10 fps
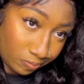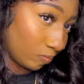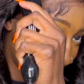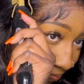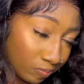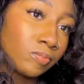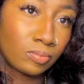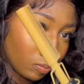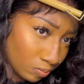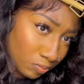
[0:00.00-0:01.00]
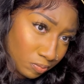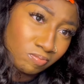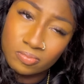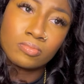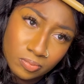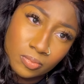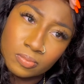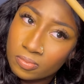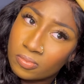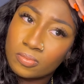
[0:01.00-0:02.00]
into my scalp, it takes bleach
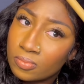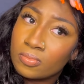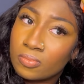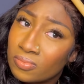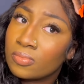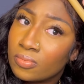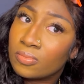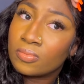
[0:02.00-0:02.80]
tremendously.